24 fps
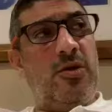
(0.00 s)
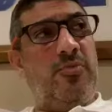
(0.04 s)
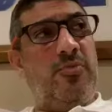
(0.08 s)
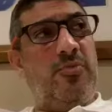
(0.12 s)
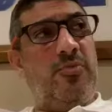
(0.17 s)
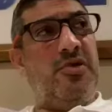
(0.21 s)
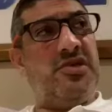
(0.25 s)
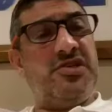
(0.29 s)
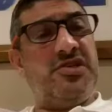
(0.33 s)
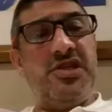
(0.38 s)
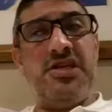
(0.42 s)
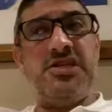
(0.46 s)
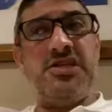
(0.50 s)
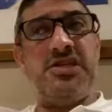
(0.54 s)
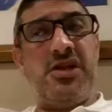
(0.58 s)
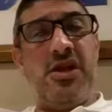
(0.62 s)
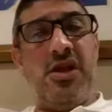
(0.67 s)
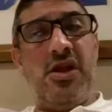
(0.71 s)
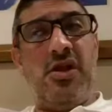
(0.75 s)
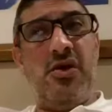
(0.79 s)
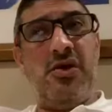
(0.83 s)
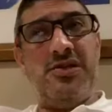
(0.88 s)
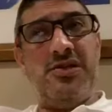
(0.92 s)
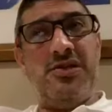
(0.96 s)
good pre-season,
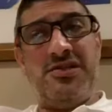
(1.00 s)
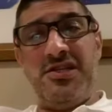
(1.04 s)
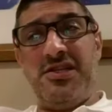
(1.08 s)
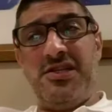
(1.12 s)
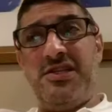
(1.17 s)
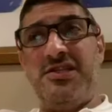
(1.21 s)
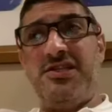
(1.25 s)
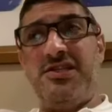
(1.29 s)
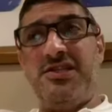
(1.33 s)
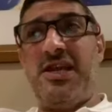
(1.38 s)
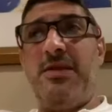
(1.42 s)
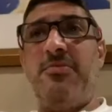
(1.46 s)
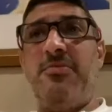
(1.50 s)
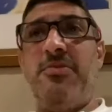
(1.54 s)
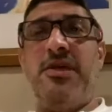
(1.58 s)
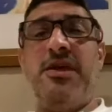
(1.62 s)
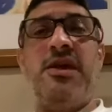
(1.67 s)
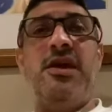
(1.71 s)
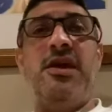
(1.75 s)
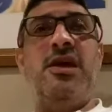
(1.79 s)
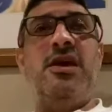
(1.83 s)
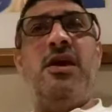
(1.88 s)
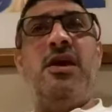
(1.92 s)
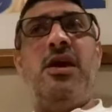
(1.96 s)
and I said the same
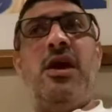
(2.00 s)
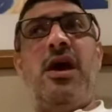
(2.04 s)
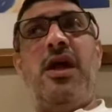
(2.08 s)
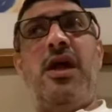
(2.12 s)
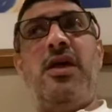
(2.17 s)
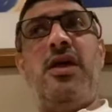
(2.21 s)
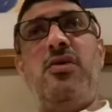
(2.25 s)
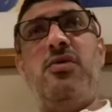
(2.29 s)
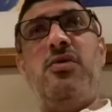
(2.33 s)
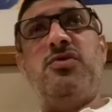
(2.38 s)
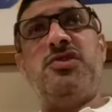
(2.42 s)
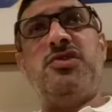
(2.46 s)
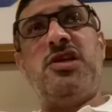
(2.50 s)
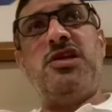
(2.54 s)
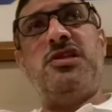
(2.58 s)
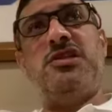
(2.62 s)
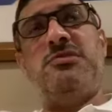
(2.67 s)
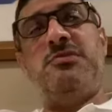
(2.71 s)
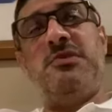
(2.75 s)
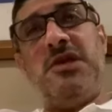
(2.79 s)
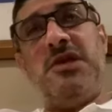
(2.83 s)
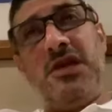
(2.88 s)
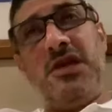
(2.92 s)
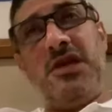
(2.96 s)
thing. And you're saying
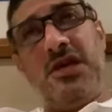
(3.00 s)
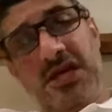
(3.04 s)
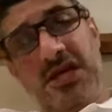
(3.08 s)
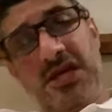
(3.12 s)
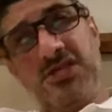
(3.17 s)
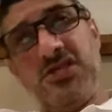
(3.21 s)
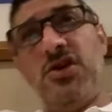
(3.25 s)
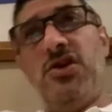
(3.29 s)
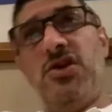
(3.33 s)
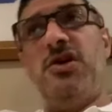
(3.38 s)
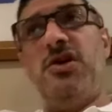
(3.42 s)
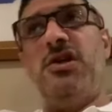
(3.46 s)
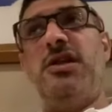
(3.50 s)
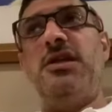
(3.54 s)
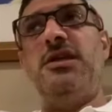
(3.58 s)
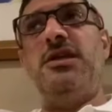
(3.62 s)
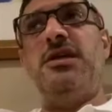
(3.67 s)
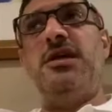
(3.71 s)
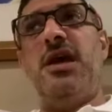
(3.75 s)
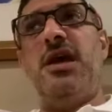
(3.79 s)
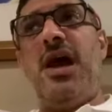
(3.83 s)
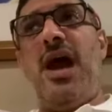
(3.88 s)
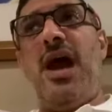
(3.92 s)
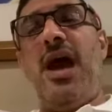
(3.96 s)
to me, it is
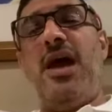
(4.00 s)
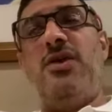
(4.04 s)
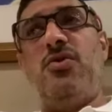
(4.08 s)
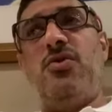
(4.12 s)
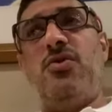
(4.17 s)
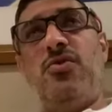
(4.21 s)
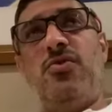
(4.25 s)
early, and